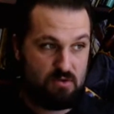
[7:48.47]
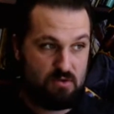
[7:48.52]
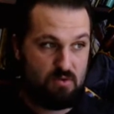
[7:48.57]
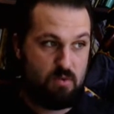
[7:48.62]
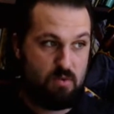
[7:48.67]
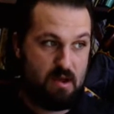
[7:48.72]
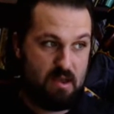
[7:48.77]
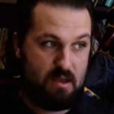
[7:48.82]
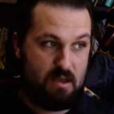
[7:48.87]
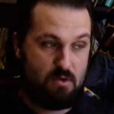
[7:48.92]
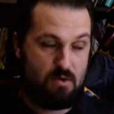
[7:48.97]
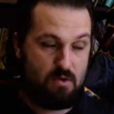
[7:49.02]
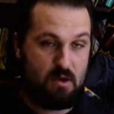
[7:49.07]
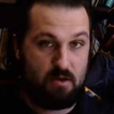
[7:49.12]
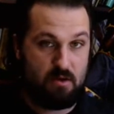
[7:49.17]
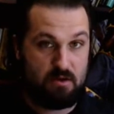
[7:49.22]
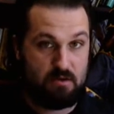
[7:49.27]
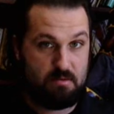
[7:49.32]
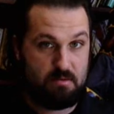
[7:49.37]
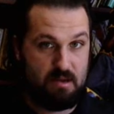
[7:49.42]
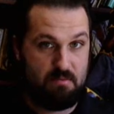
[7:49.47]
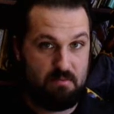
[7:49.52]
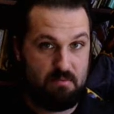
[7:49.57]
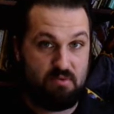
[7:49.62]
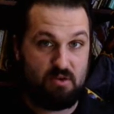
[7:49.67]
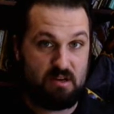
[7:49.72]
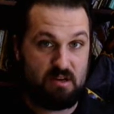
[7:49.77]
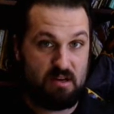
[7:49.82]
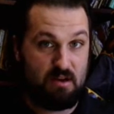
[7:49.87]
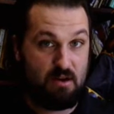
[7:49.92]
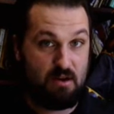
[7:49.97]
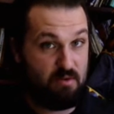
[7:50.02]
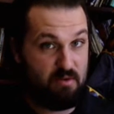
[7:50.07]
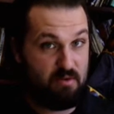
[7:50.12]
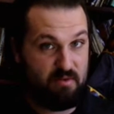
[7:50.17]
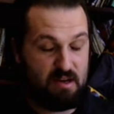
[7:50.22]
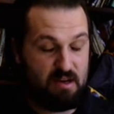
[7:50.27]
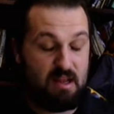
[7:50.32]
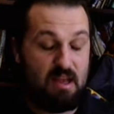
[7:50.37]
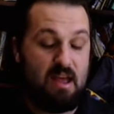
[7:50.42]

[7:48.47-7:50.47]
where you're going to be putting a rivet.